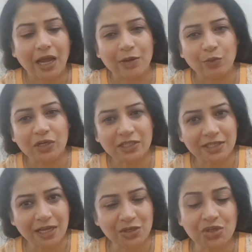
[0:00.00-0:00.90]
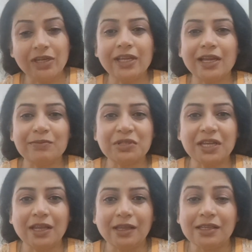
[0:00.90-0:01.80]
And what essentially I'm
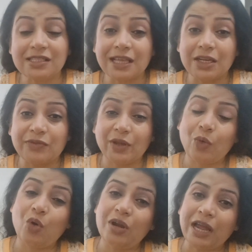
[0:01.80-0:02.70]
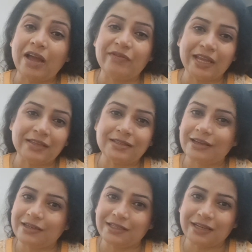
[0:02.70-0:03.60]
saying is that we all have
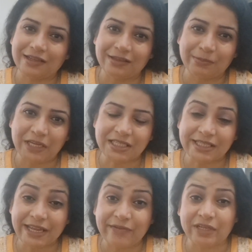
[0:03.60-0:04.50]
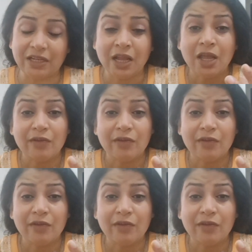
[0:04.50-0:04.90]
anxiety at the base level,